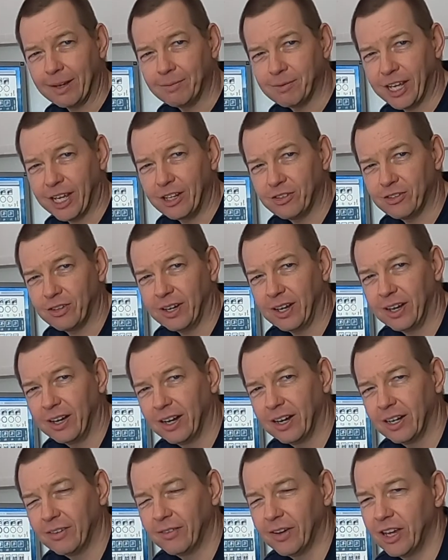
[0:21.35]
Agent
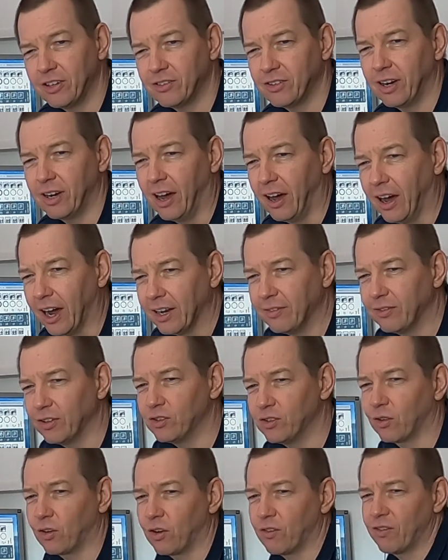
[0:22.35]
Hyde of Agent Hyde
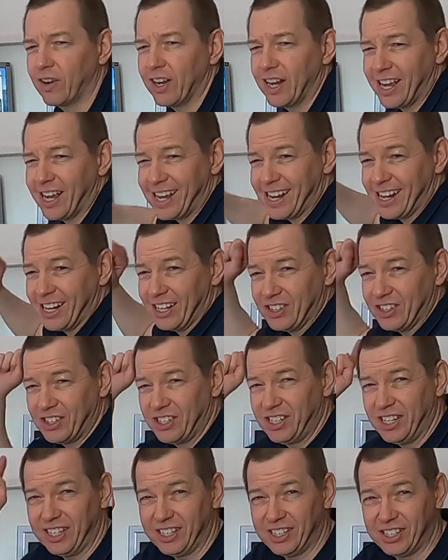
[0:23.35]
Photography, and
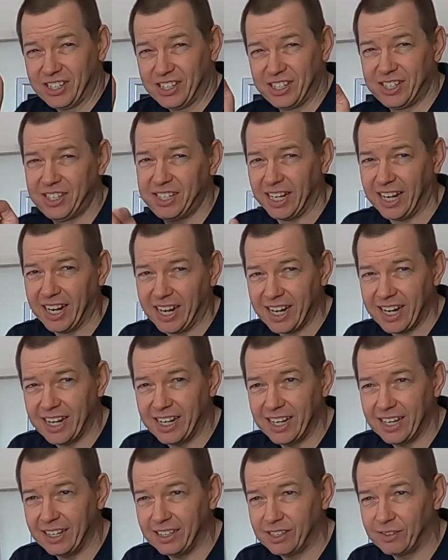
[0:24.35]
today in
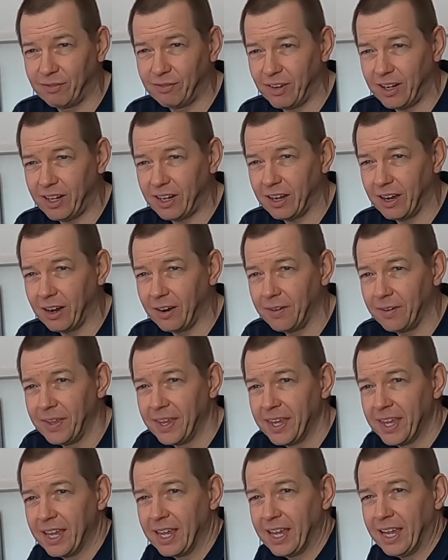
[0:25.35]
this video,
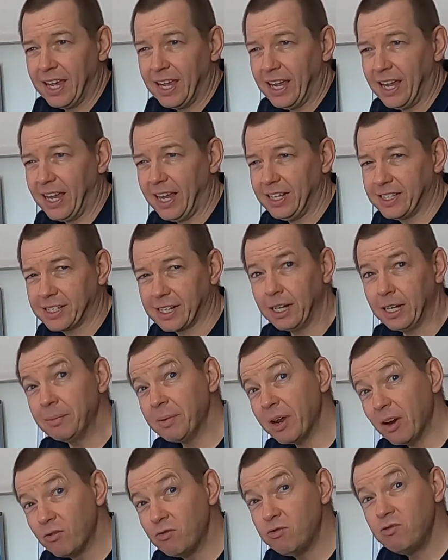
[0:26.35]
it's going to
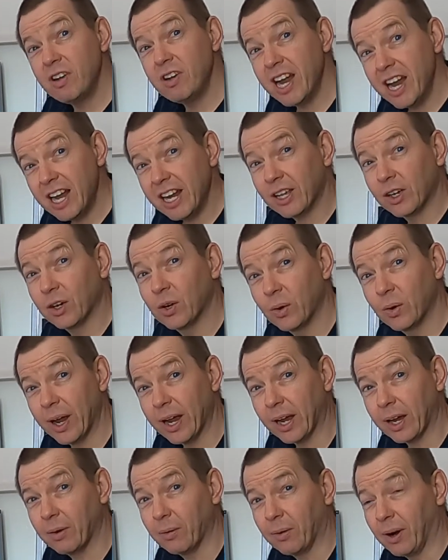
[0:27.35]
be a really
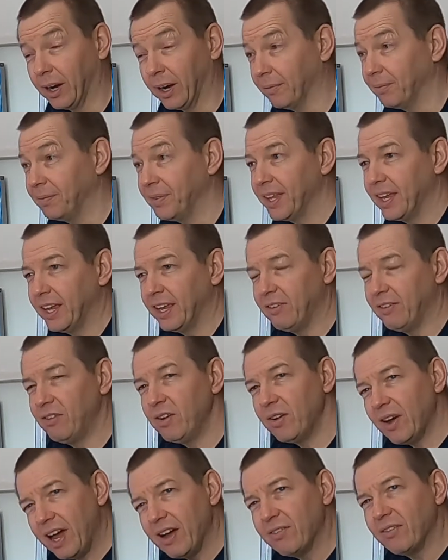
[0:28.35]
quick one. If
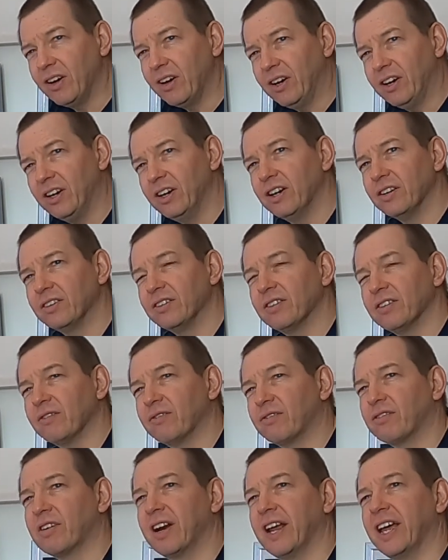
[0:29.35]
you ever heard of the
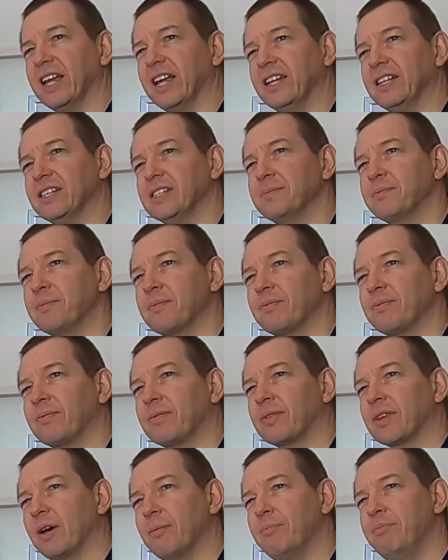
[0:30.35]
phrase,
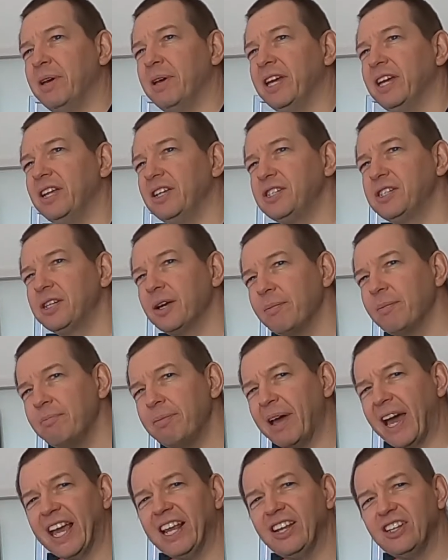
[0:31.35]
a picture
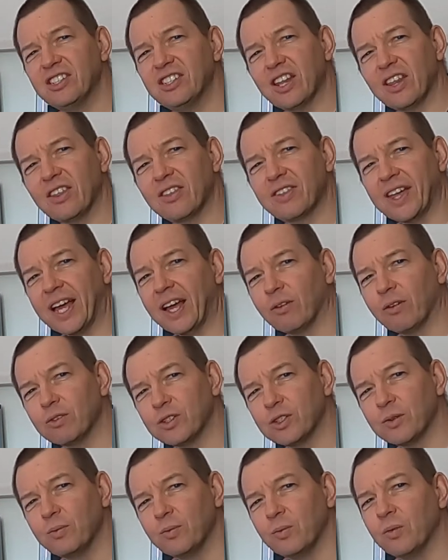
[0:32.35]
paints
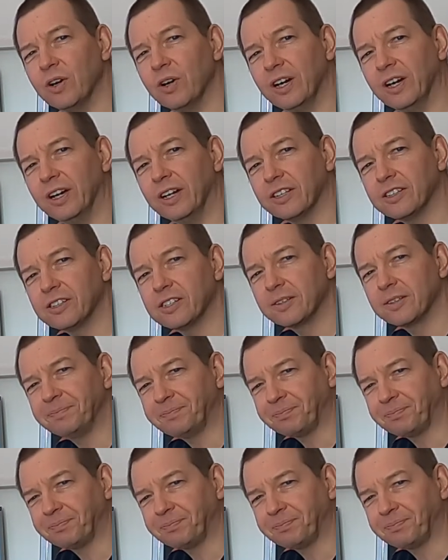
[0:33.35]
1,000 words.